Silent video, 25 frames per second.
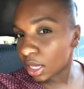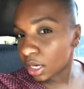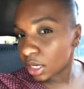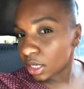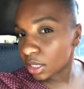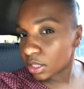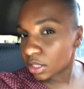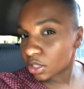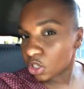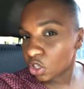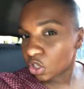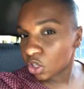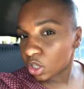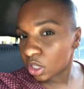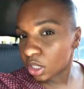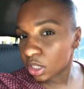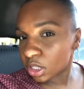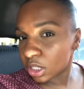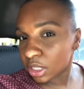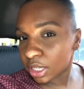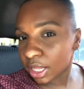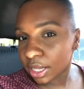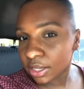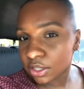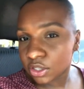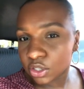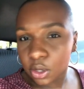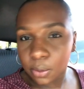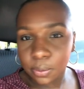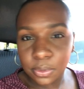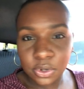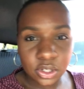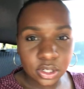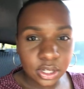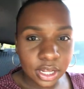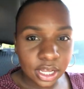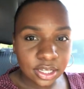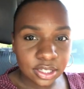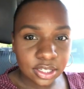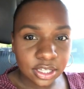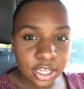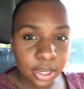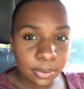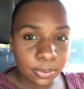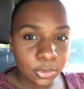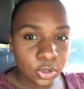and it still looks like so much like skin,